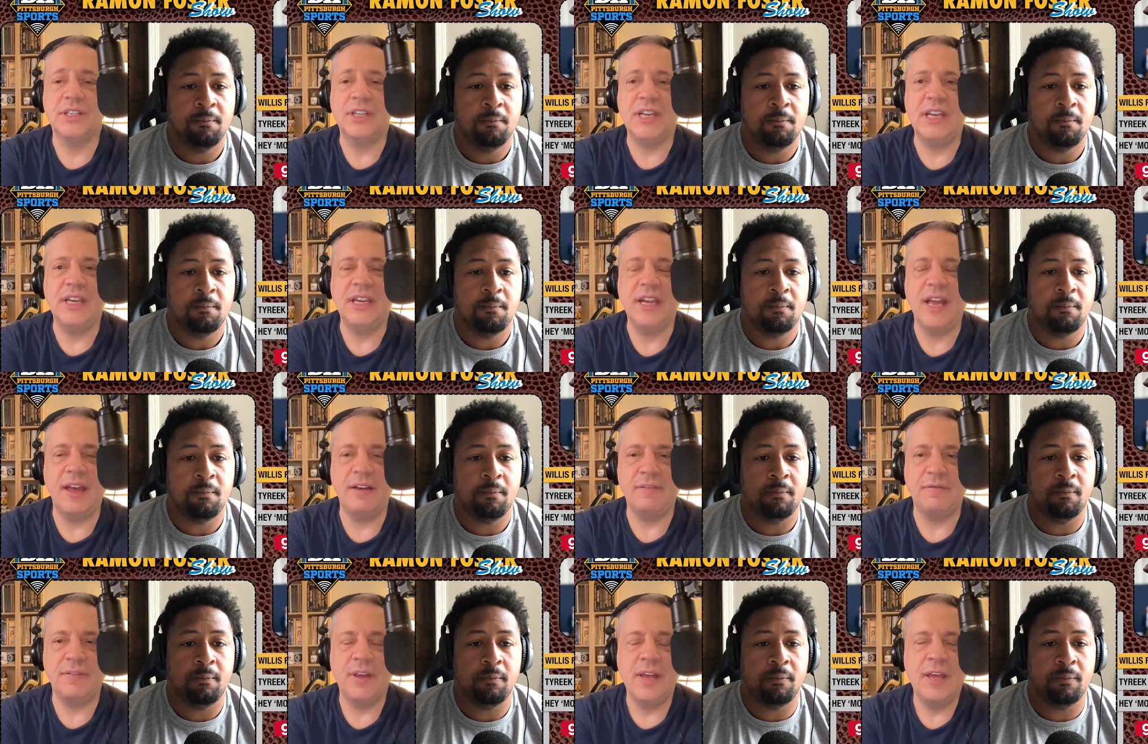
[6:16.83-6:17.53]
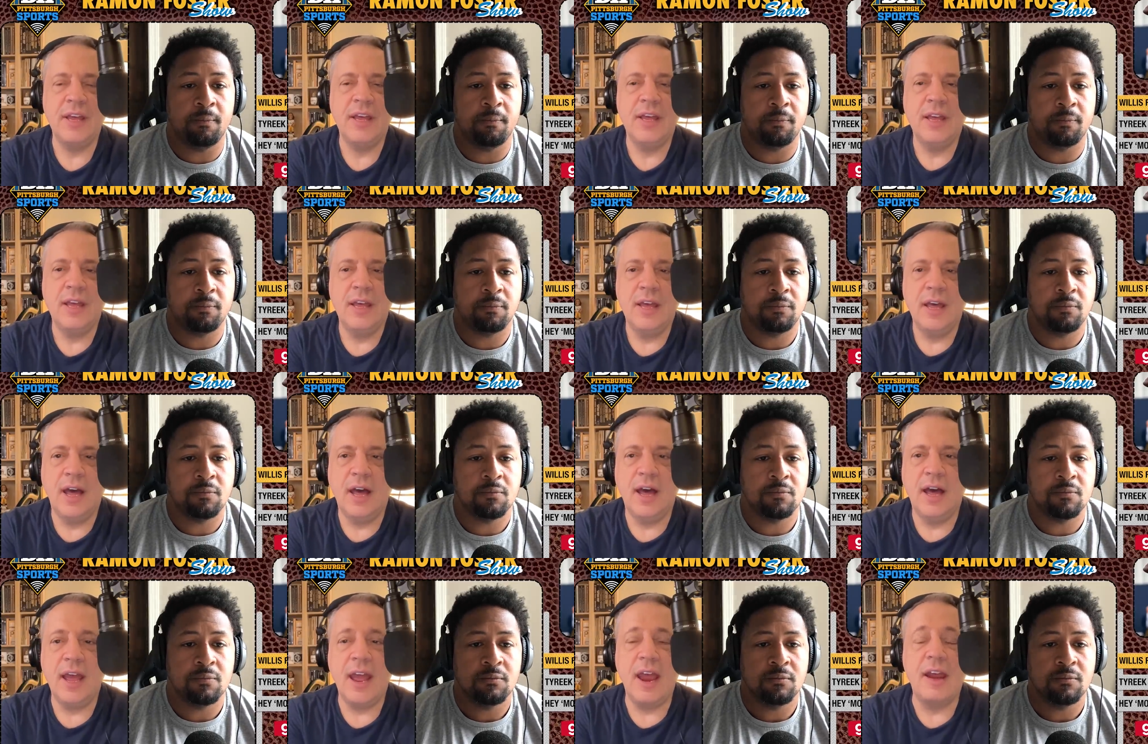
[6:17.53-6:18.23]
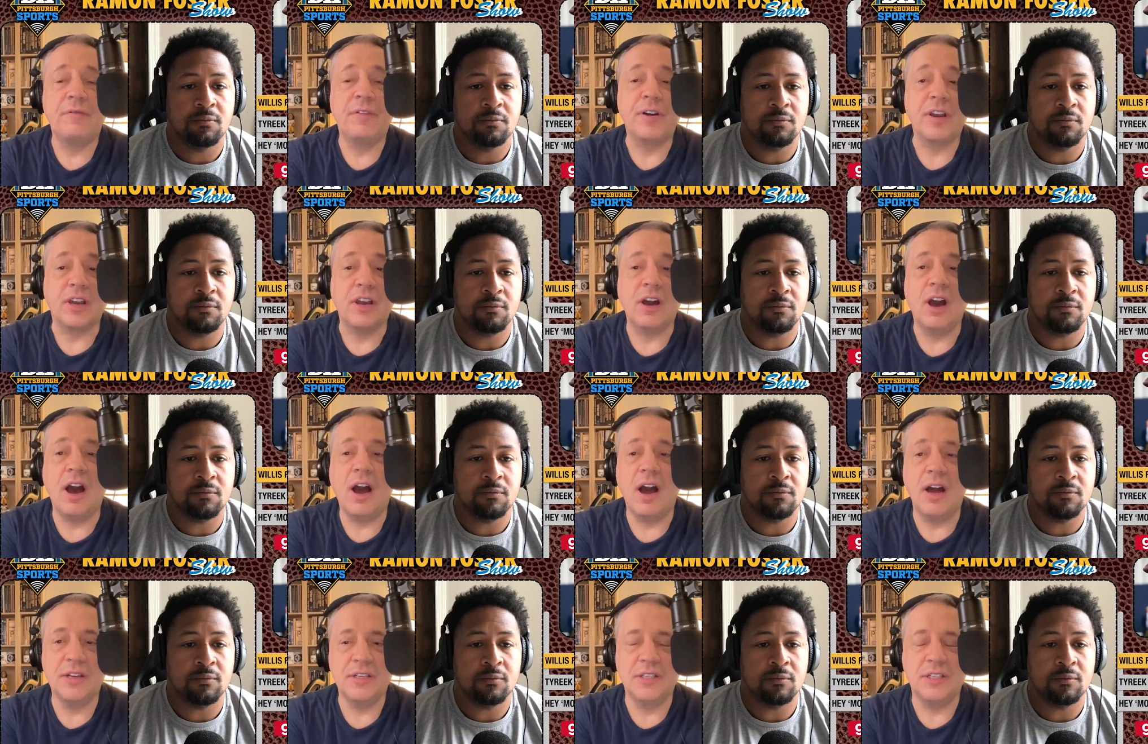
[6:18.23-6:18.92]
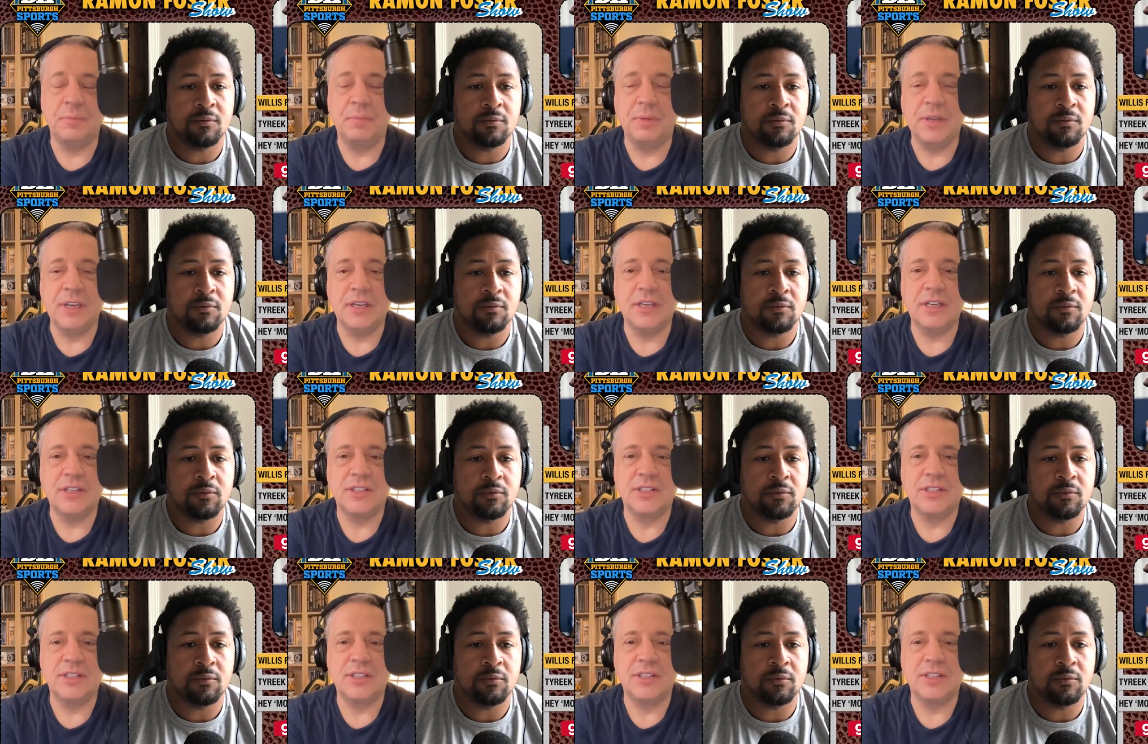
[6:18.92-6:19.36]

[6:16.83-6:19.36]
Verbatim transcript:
Speaker 1: because he'd have uh, every cause to be